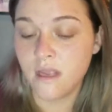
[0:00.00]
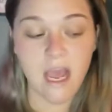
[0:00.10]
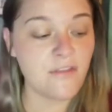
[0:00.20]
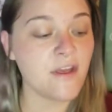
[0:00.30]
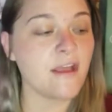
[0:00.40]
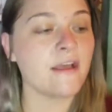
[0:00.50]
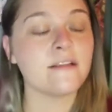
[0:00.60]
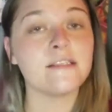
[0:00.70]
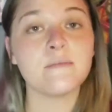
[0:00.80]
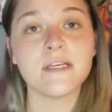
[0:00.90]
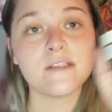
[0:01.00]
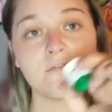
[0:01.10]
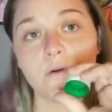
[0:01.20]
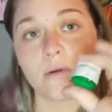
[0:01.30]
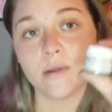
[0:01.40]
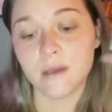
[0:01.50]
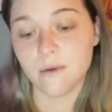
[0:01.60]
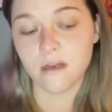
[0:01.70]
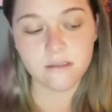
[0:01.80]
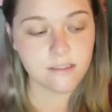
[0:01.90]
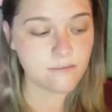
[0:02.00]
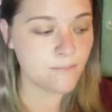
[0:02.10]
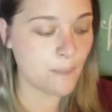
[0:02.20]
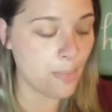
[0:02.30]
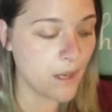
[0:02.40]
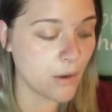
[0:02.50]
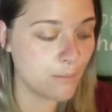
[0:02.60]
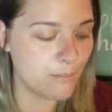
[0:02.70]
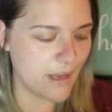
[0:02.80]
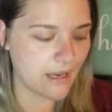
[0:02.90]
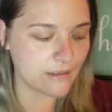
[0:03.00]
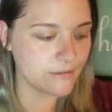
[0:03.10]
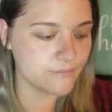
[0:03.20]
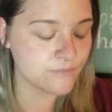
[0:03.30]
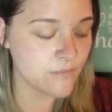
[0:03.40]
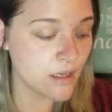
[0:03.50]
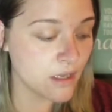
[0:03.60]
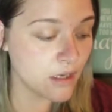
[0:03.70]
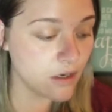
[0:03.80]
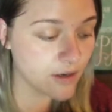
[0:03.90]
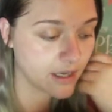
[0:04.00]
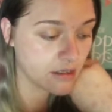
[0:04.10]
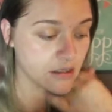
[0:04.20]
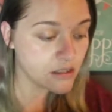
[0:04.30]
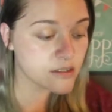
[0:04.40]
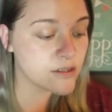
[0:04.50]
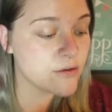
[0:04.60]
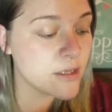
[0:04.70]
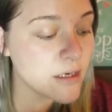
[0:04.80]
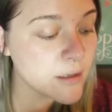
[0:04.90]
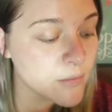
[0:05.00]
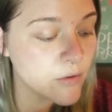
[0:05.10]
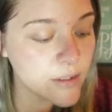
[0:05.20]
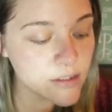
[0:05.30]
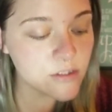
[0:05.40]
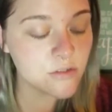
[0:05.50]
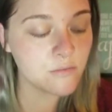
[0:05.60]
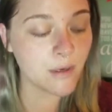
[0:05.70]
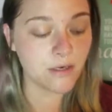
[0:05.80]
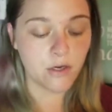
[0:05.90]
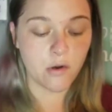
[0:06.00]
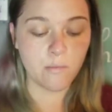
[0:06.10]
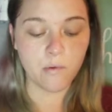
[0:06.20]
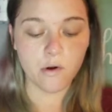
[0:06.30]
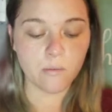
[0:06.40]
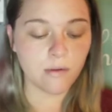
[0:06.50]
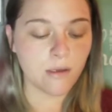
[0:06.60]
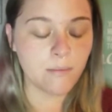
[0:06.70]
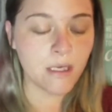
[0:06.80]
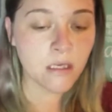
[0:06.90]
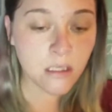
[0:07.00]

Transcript: I think I got this in my Sephora Play box, or bag. Okay, so then I'm going to do my No Problem